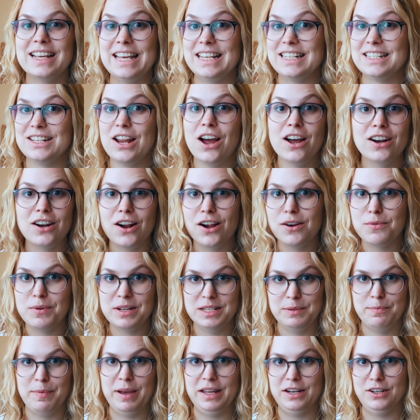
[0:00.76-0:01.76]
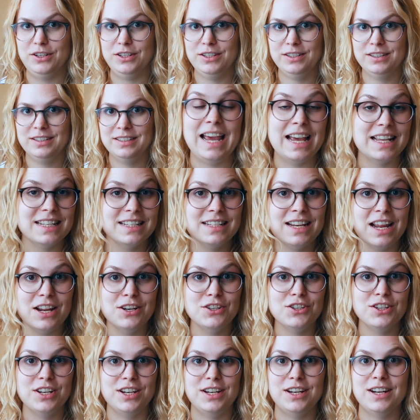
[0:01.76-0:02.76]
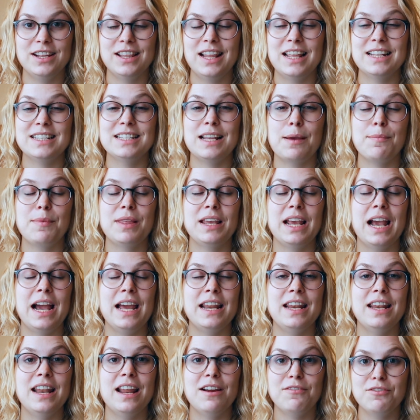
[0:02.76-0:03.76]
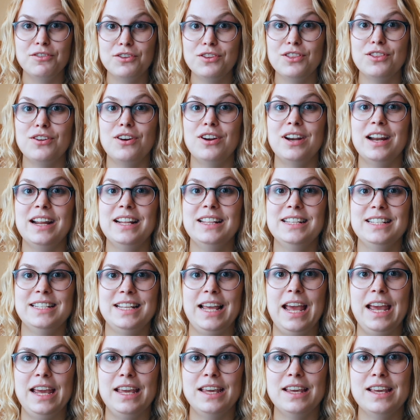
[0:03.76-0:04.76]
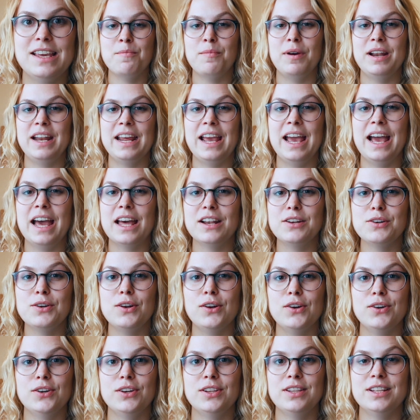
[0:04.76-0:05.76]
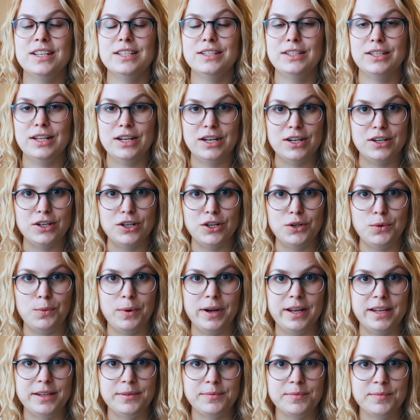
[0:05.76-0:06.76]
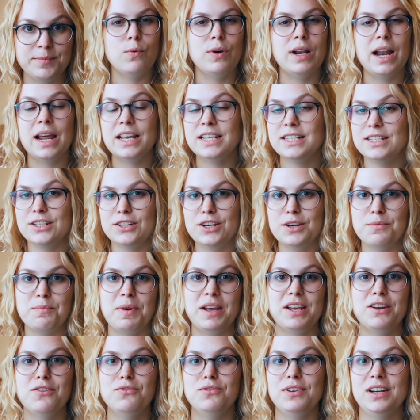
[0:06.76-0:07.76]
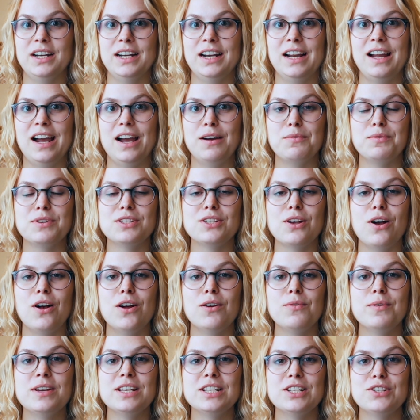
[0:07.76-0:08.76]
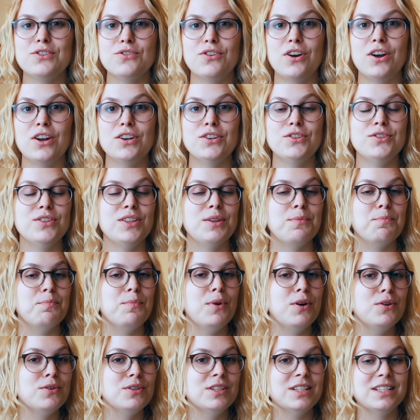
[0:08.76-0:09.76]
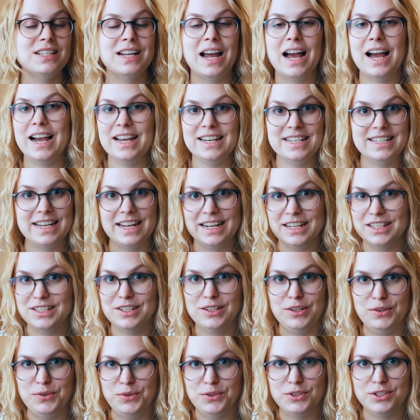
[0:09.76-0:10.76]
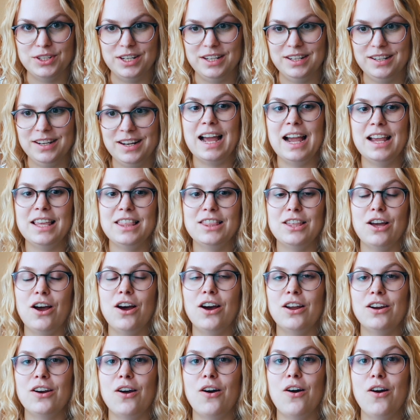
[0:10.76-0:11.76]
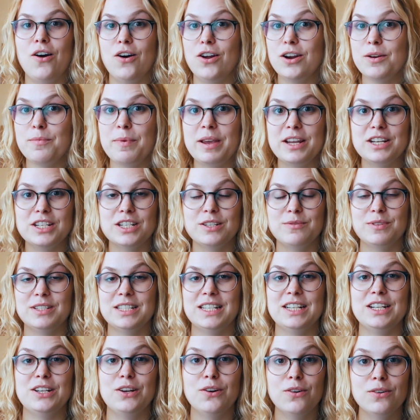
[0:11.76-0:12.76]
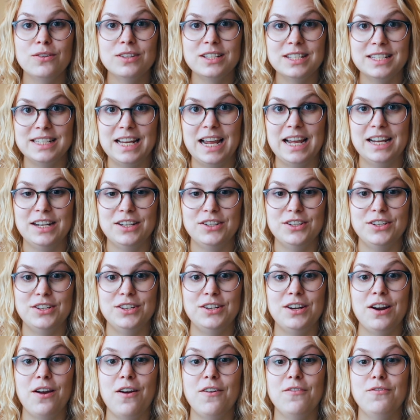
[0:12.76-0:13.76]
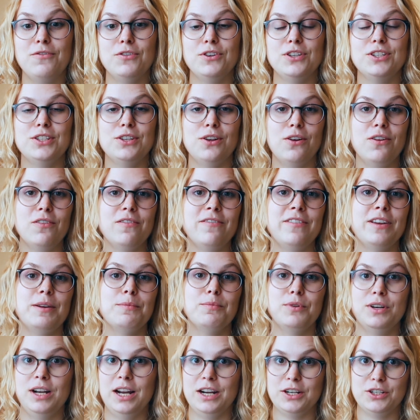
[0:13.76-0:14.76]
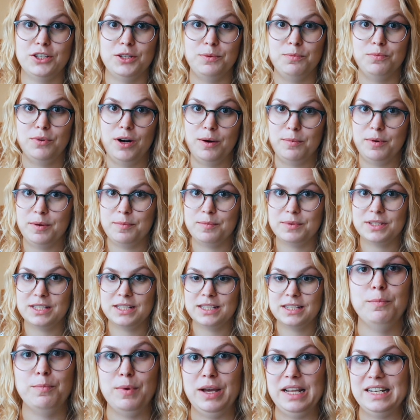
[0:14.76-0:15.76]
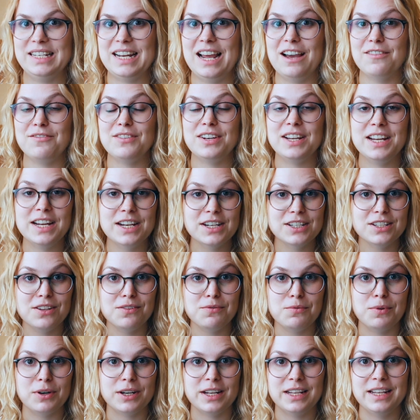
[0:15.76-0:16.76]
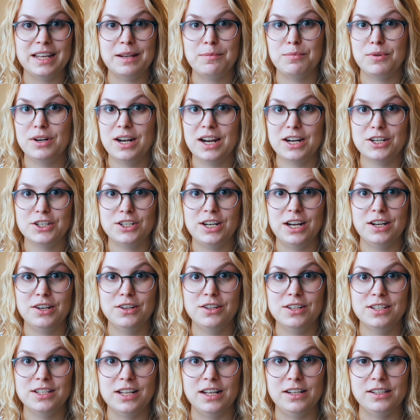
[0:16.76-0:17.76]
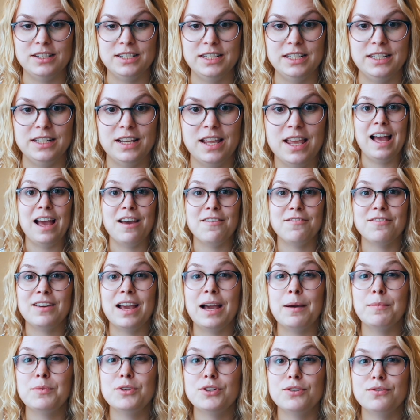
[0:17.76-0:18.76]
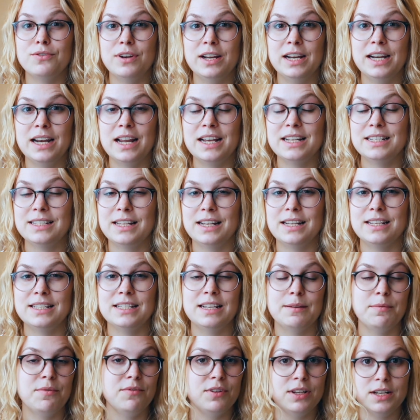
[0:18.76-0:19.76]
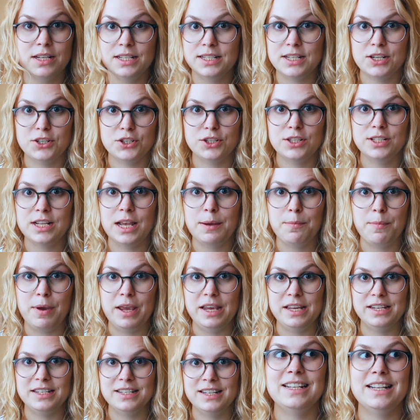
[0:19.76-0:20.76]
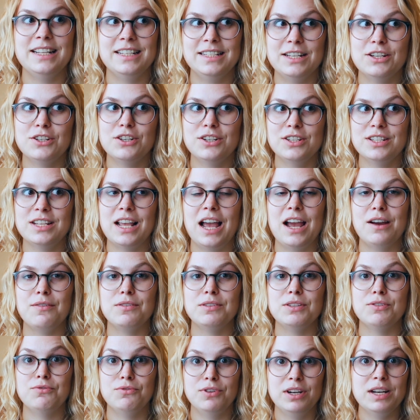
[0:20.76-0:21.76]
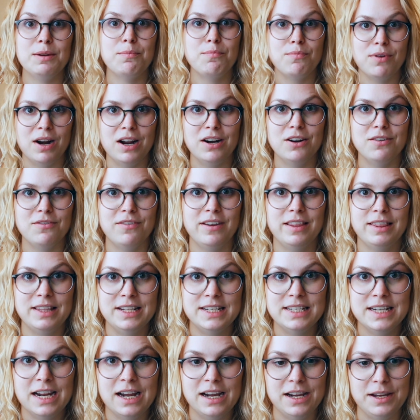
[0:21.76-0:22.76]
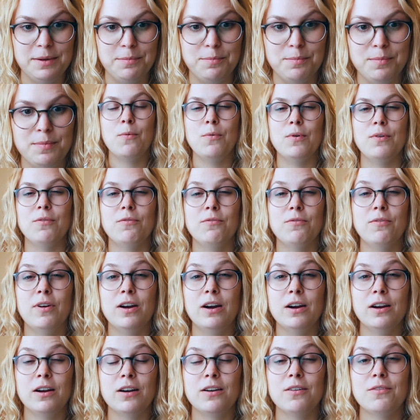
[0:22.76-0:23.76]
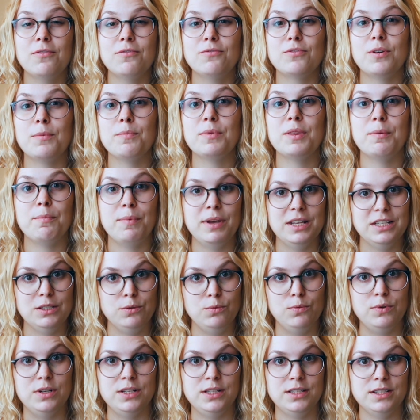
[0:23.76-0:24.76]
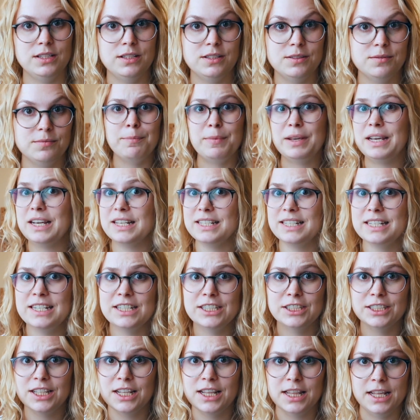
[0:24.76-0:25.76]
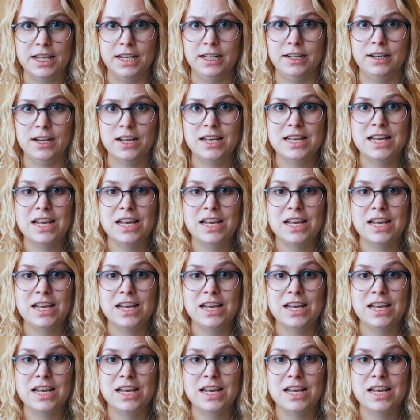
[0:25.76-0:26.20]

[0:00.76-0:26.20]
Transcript: is not always better. As an engineer, that's something I never thought I'd say, but I had to learn this the hard way. When I started my career, I was always drawn to the most high-tech solution. I thought automation was the gold standard for solving production problems. But after years of working in production and consulting, I've come to realize that some of the decisions I made, decisions I was really proud of at the time, were far from the best ones. Because here's the thing.